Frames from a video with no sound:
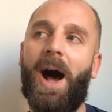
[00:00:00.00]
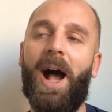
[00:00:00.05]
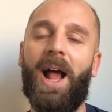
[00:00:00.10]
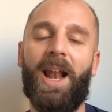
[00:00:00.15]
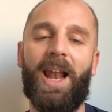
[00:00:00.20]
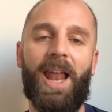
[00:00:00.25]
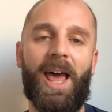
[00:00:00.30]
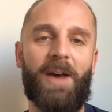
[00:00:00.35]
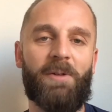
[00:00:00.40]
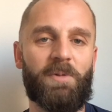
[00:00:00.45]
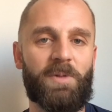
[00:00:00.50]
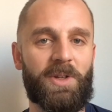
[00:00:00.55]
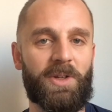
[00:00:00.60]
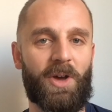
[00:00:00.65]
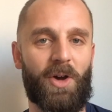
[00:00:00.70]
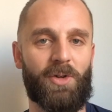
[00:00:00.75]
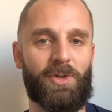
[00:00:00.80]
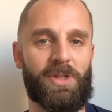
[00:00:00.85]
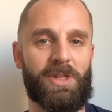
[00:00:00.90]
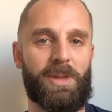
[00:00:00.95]
I left to
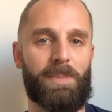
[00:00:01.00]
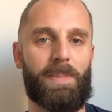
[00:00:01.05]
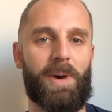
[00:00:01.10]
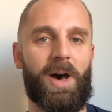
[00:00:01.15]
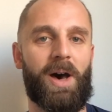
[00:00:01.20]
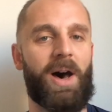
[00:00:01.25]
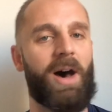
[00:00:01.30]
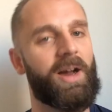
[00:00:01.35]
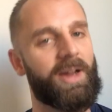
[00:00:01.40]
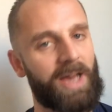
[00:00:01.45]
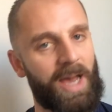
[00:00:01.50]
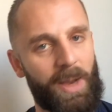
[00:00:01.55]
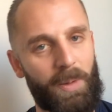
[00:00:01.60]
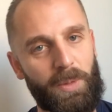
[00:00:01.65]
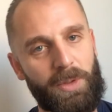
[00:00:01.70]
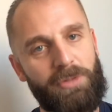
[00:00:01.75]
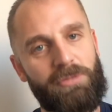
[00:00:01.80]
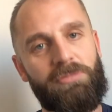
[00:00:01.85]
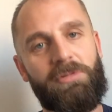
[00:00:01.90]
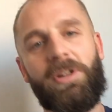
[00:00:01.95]
go to the park. I
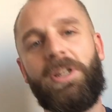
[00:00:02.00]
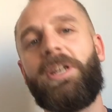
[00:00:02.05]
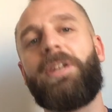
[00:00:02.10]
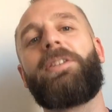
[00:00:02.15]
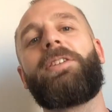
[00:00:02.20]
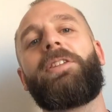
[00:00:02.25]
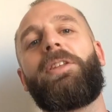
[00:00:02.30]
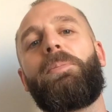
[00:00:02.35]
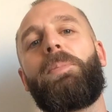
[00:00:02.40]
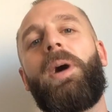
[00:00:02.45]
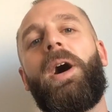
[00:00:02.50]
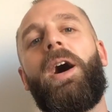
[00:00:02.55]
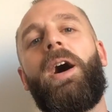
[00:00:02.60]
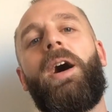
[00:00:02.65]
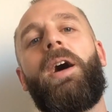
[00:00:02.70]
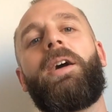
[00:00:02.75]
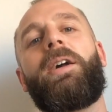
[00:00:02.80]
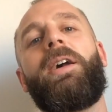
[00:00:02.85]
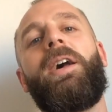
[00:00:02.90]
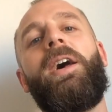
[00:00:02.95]
was running to the
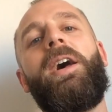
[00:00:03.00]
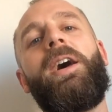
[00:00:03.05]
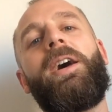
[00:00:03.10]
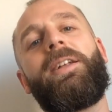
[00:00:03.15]
park.